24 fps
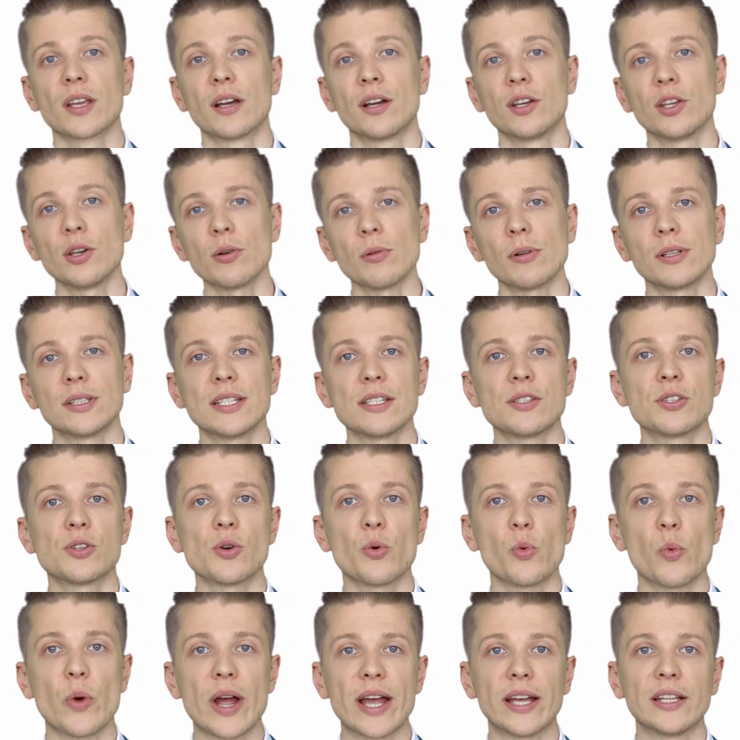you will need to
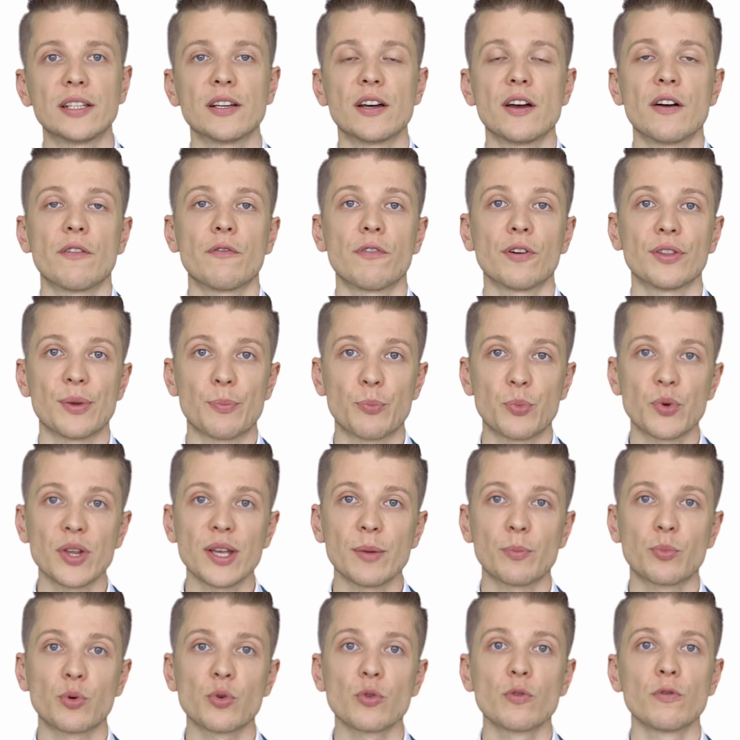wait for the
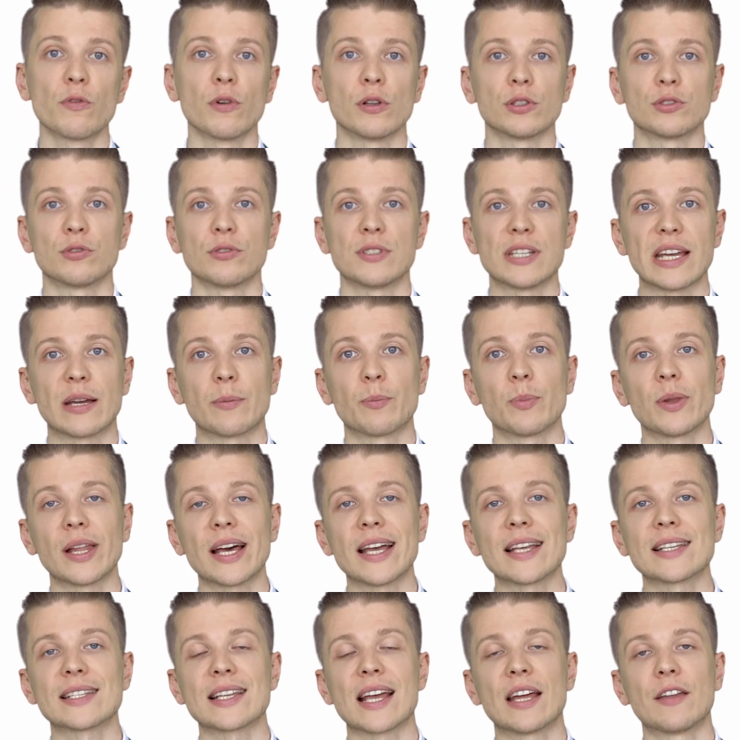pre-approval to take
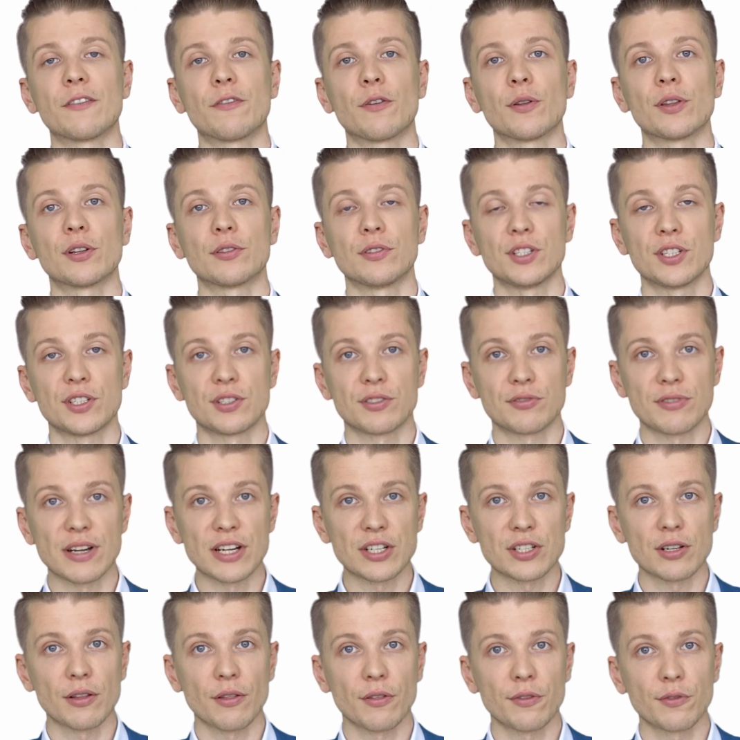place and for the
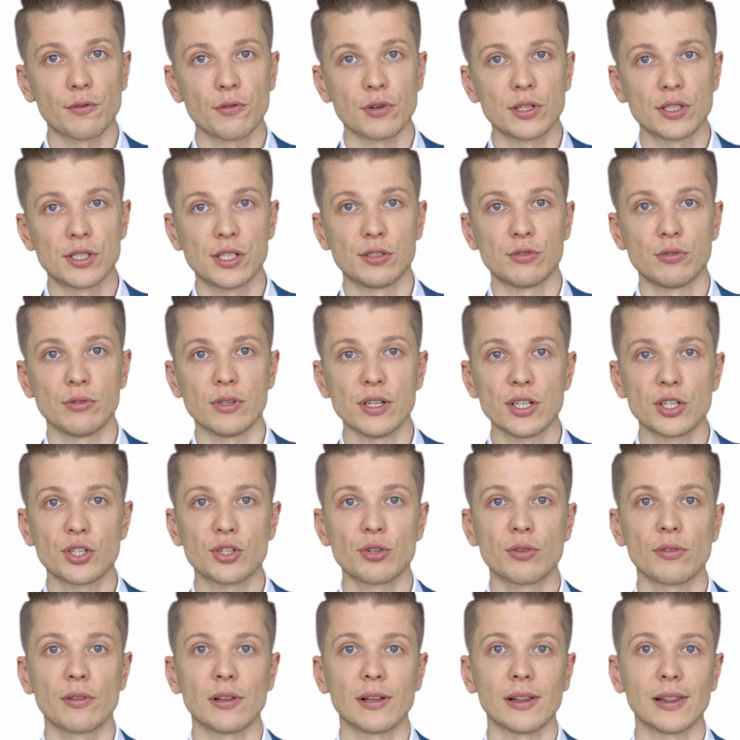registration authority to
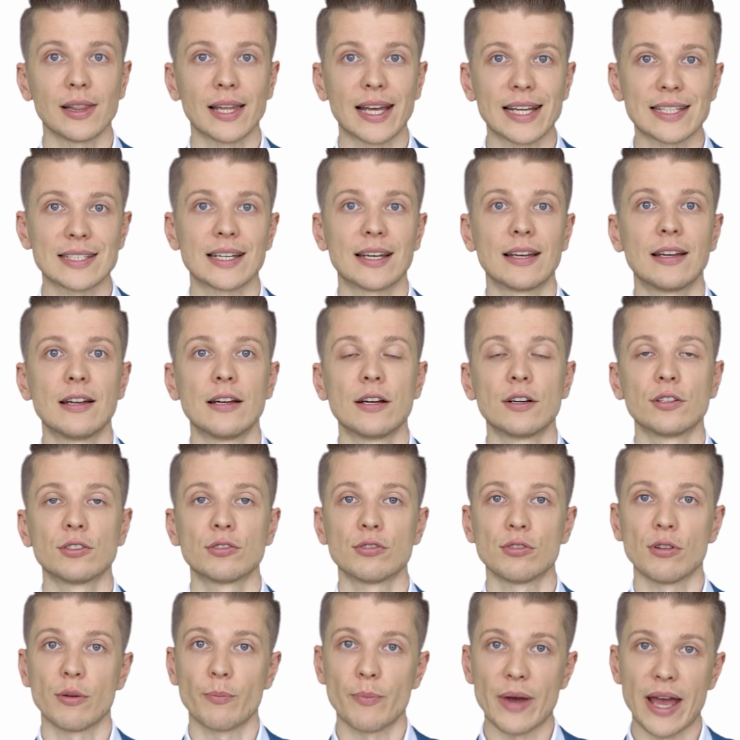issue the letter
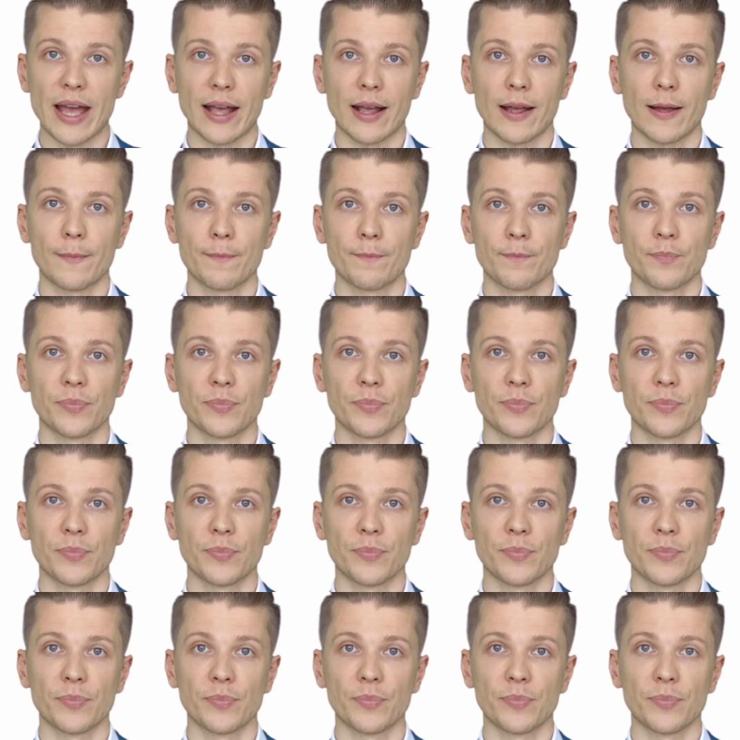to your bank.